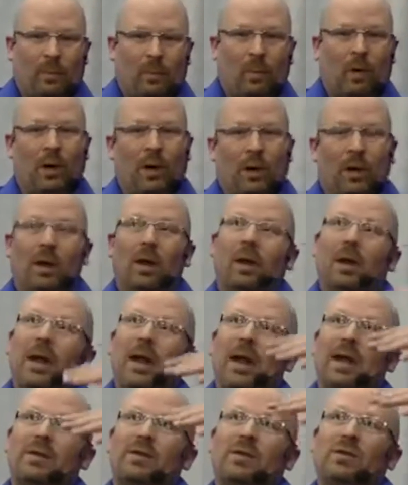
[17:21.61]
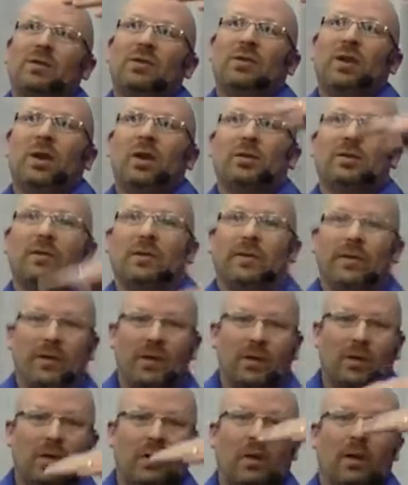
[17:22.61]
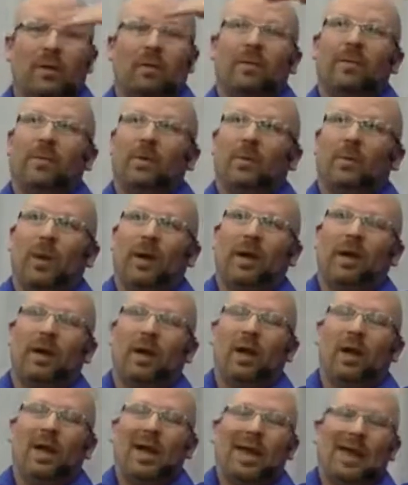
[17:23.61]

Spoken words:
Well, as you start to feel good and feel better,